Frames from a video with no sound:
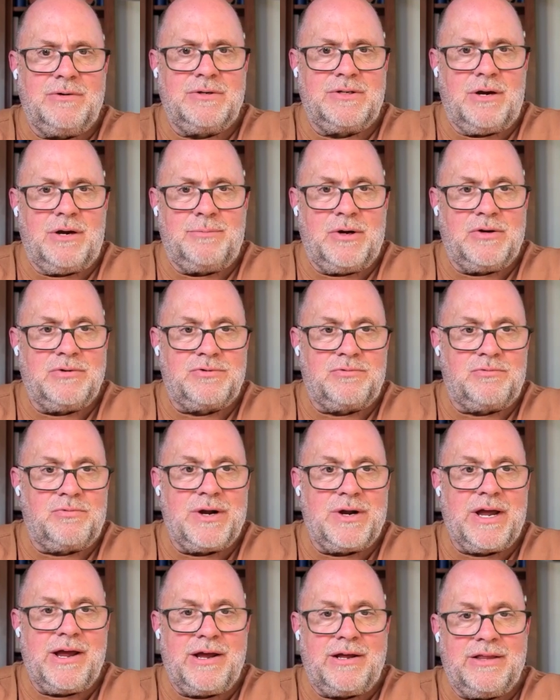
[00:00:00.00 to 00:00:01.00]
it's almost
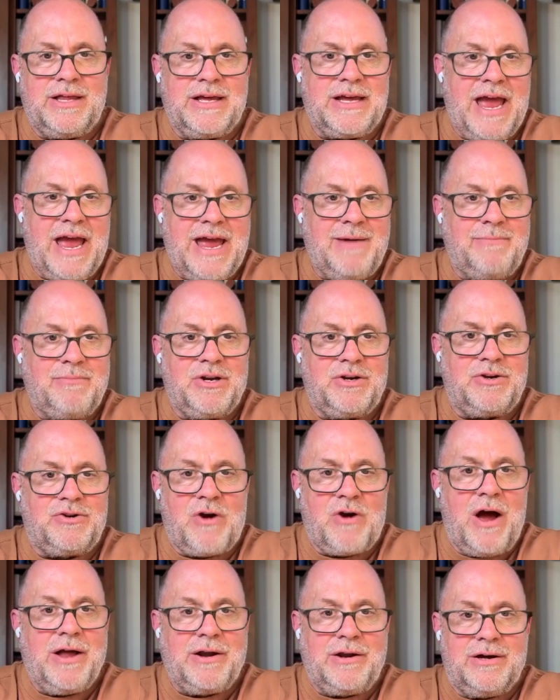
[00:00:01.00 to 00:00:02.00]
rigging the game to
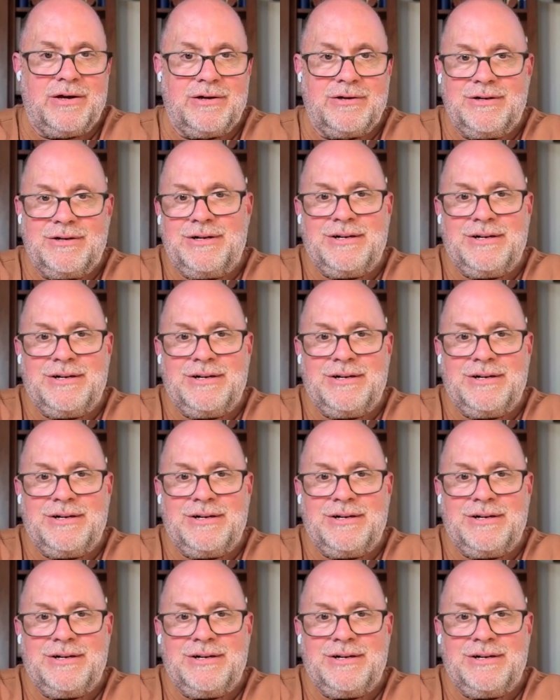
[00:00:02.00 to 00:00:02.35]
try to